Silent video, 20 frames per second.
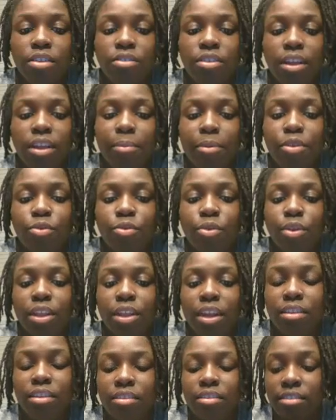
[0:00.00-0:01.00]
So that means we
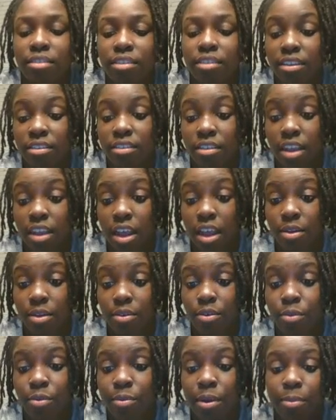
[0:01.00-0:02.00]
let this 6
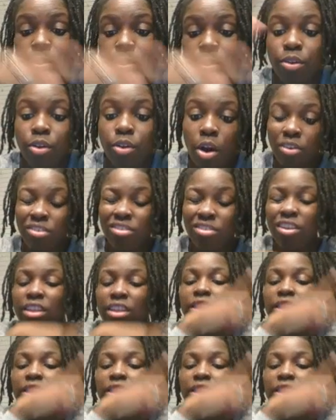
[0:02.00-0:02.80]
go. Remember, you always let